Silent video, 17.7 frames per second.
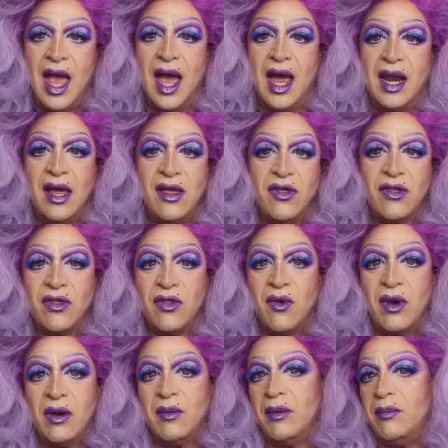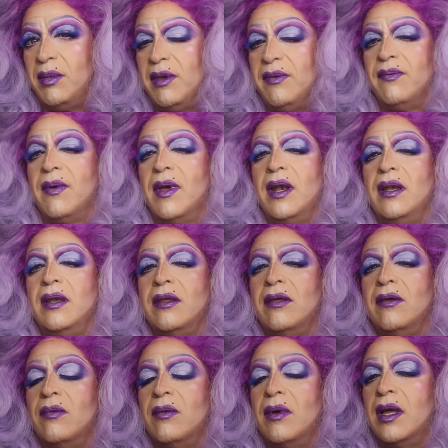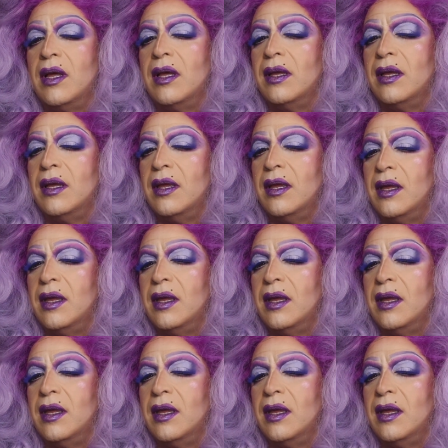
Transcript: And I just thought it would be fun to uh,